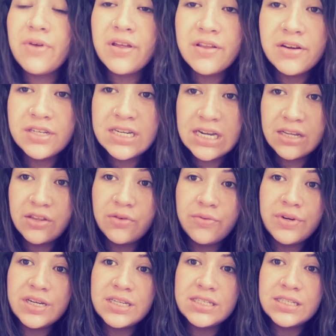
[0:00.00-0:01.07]
rather take the
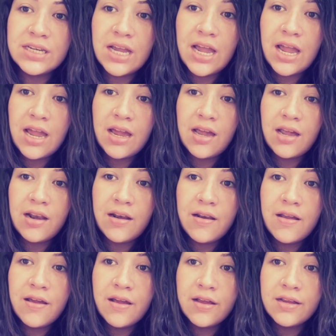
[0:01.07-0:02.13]
risk and